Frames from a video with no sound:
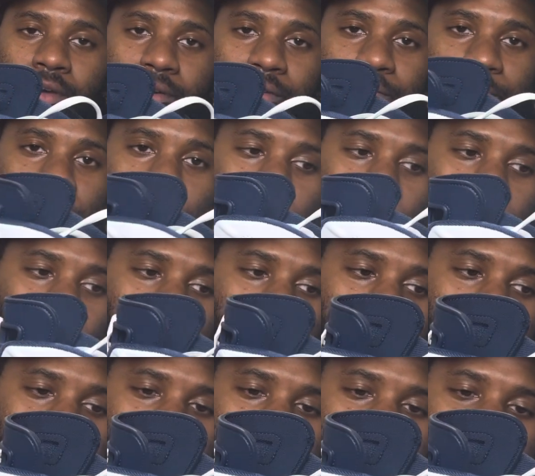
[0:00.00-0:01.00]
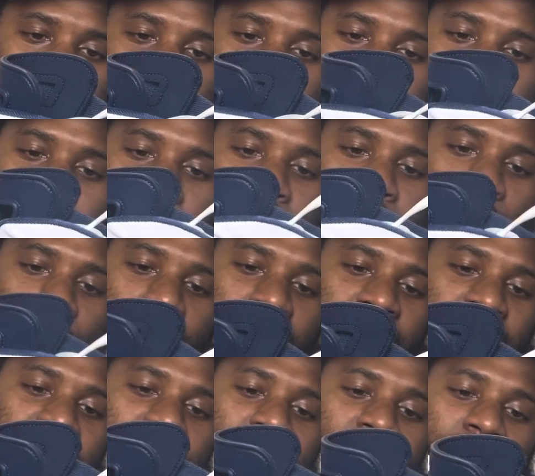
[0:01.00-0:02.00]
for these bad
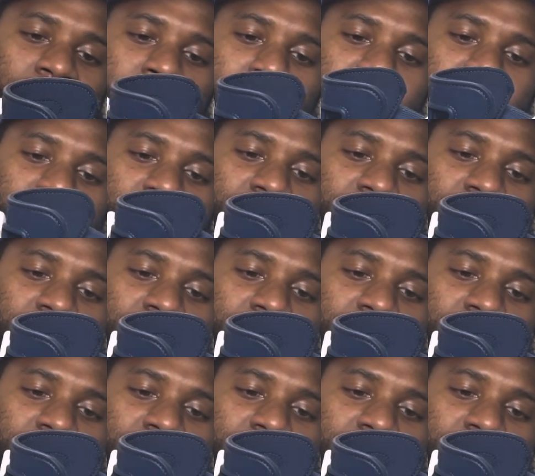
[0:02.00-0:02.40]
boys, the Olympic